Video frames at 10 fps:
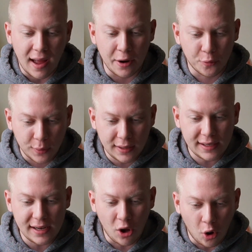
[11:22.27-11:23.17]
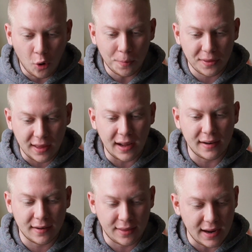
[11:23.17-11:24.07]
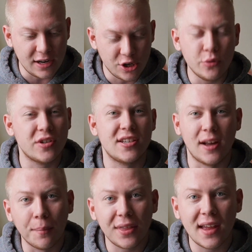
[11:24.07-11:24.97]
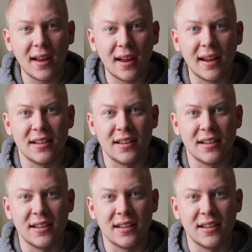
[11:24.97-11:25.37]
I really hope that they do something